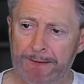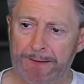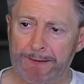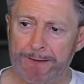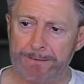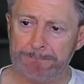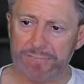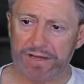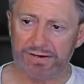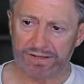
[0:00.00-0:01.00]
And
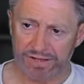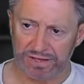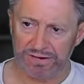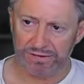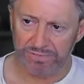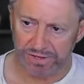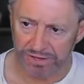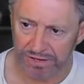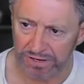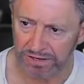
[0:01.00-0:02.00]
again, I'm
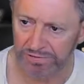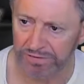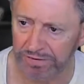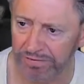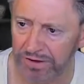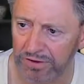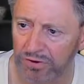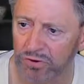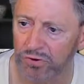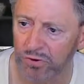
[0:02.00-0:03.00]
getting live. I've
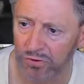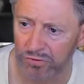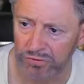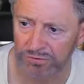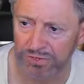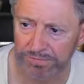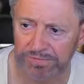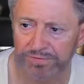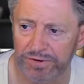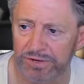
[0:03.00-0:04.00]
got no
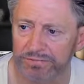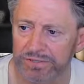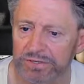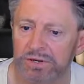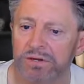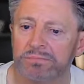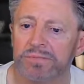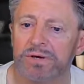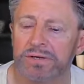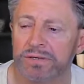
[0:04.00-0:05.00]
dropped frames on
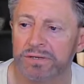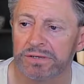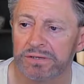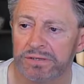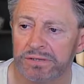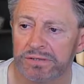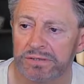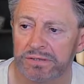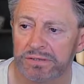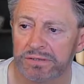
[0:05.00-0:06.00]
my
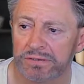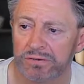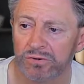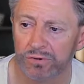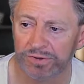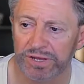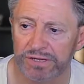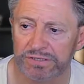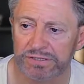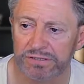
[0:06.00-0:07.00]

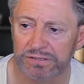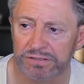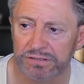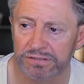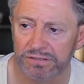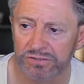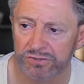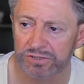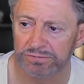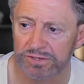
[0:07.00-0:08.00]
OBS
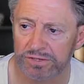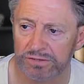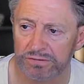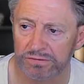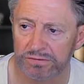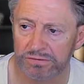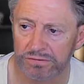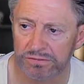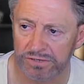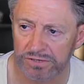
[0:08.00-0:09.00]
streaming
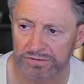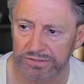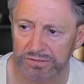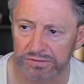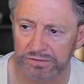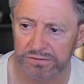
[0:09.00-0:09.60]
service.